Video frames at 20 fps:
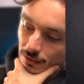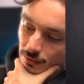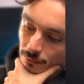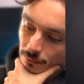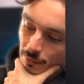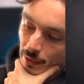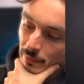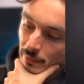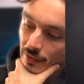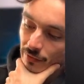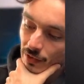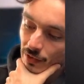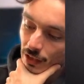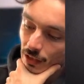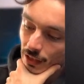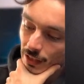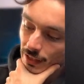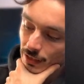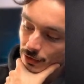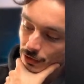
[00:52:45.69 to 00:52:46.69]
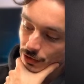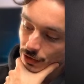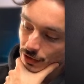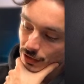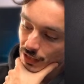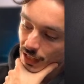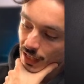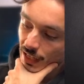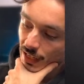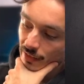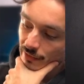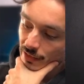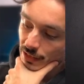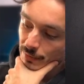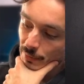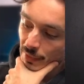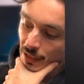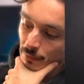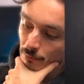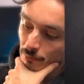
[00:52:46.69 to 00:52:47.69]
maybe if the lighting's just here, it's
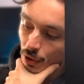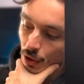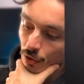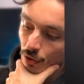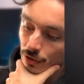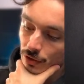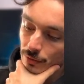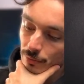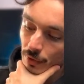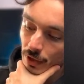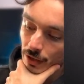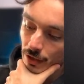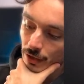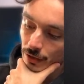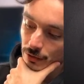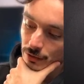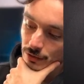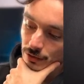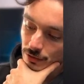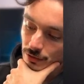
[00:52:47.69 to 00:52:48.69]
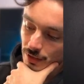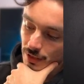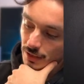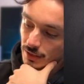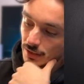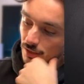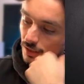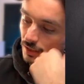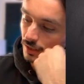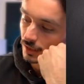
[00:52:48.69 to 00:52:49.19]
been blocked by those trees.